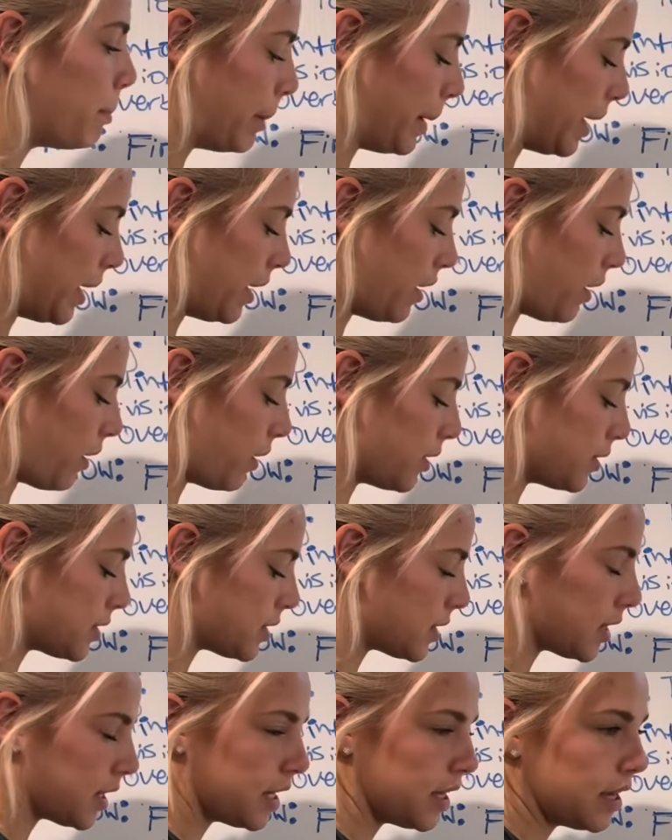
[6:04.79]
but
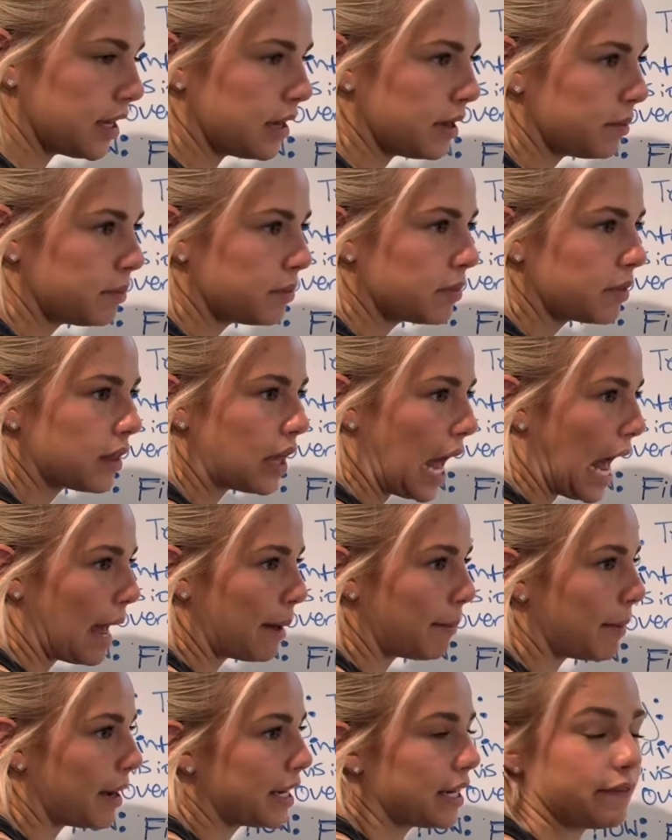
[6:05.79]
honestly, I
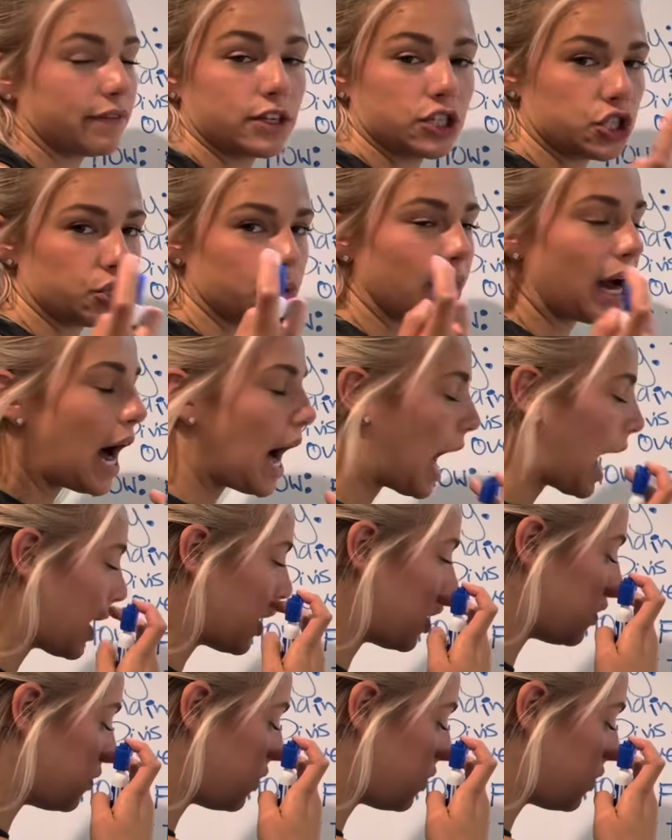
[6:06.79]
might even do it higher